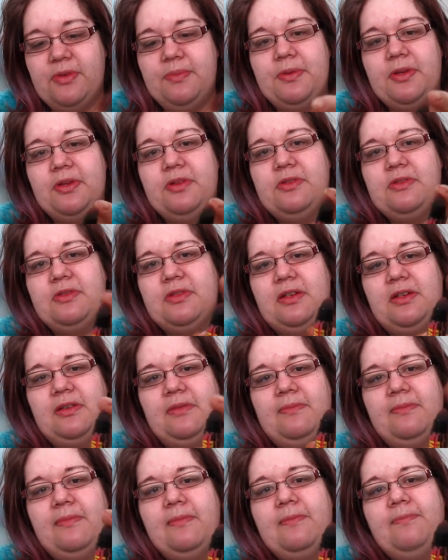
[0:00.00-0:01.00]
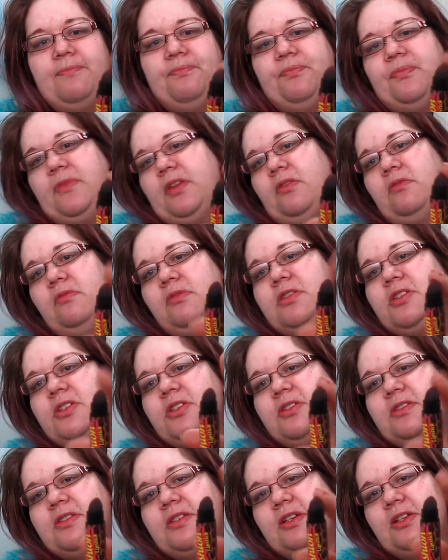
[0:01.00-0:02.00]
well because once
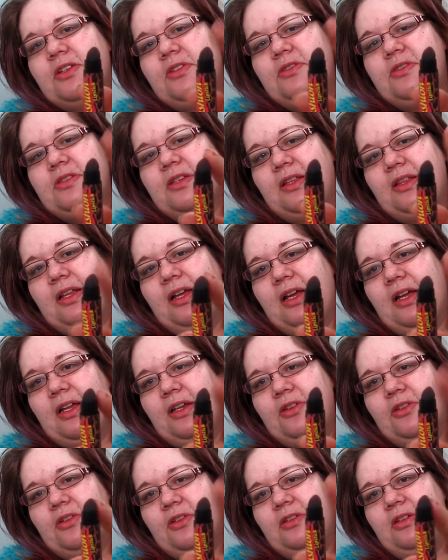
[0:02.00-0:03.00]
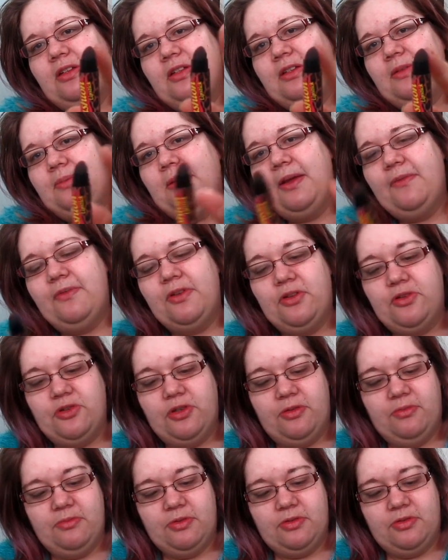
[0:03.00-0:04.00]
you start using that, you're going to end up having
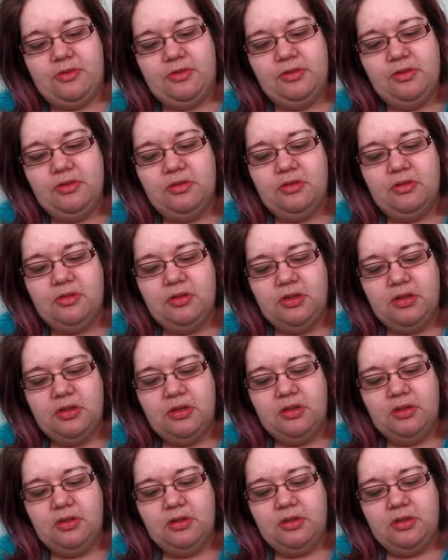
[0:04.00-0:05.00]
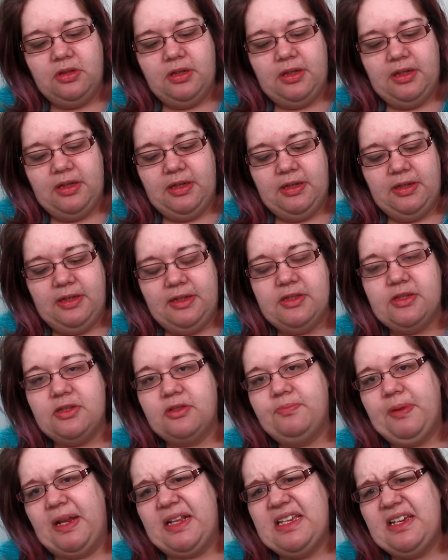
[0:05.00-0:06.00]
germs on it and its
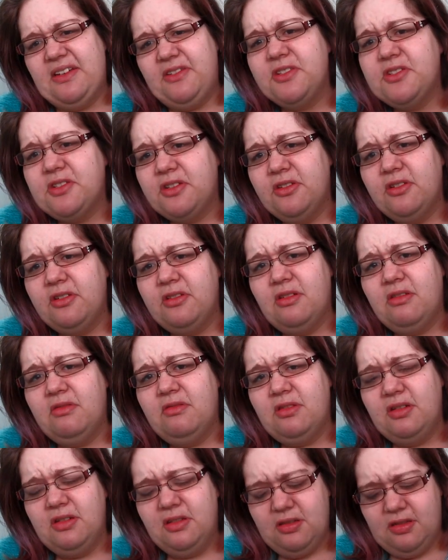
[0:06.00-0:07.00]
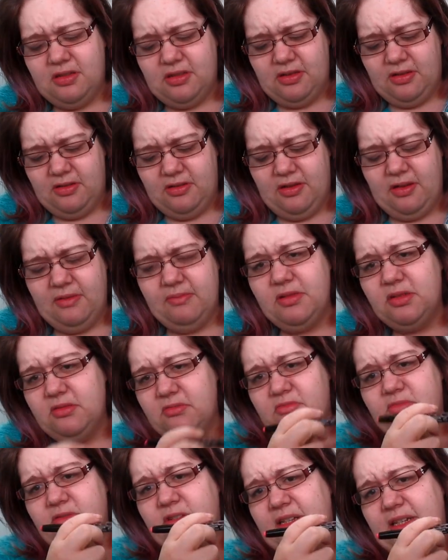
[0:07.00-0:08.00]
bacteria is going to grow on it. So I'm
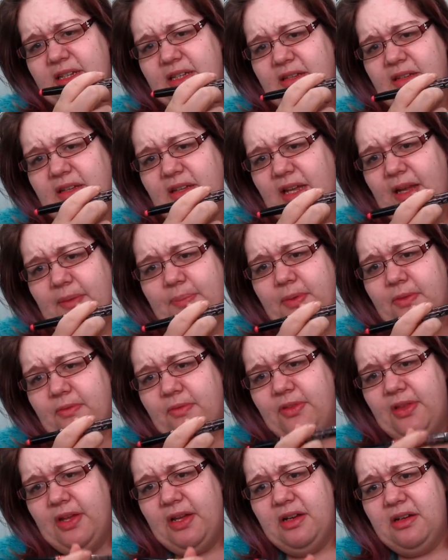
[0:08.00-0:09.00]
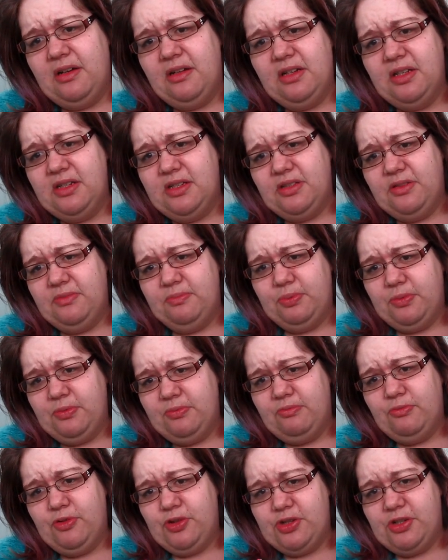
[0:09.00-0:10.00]
not really happy with that unless you
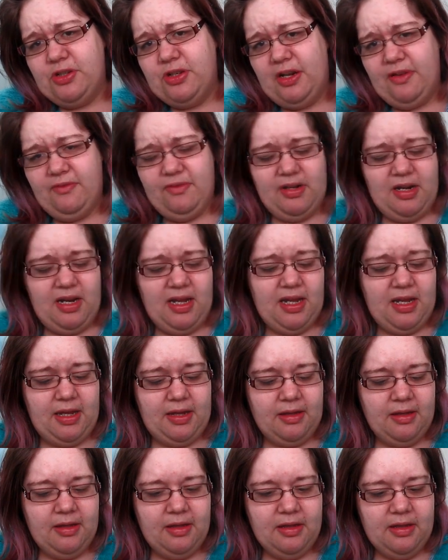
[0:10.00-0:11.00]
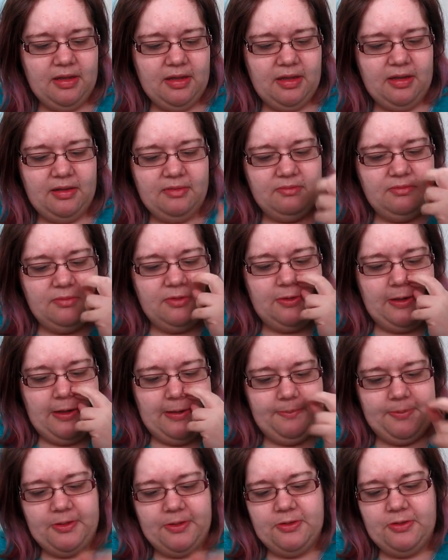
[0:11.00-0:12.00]
wash it every day. I'm not
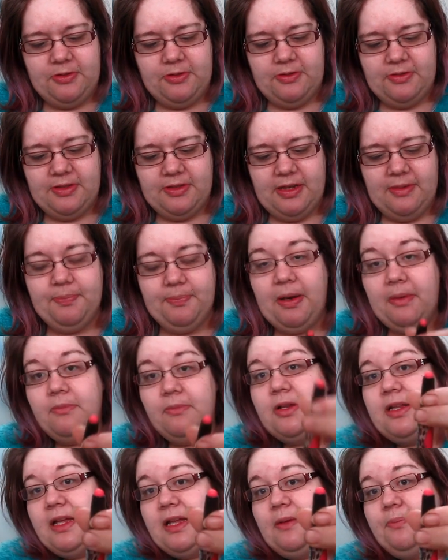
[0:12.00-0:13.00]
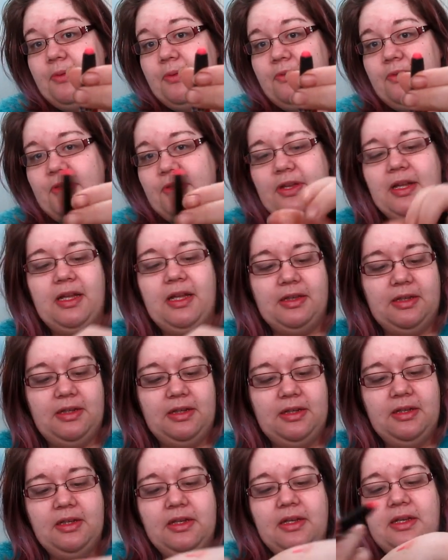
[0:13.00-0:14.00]
happy to use that, but I'm really happy with the
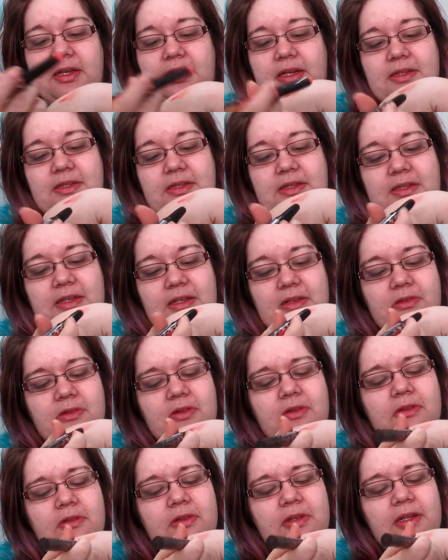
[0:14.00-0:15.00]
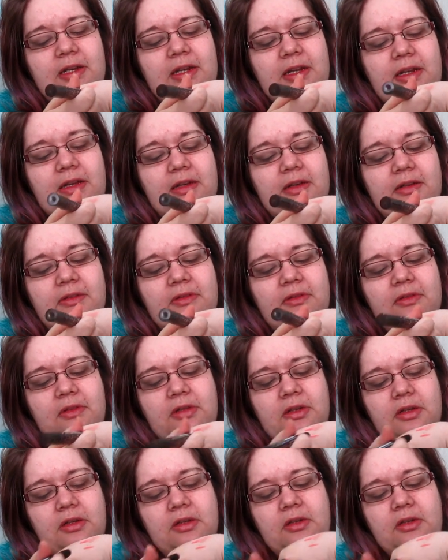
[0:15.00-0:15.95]
color. As I said, look at how,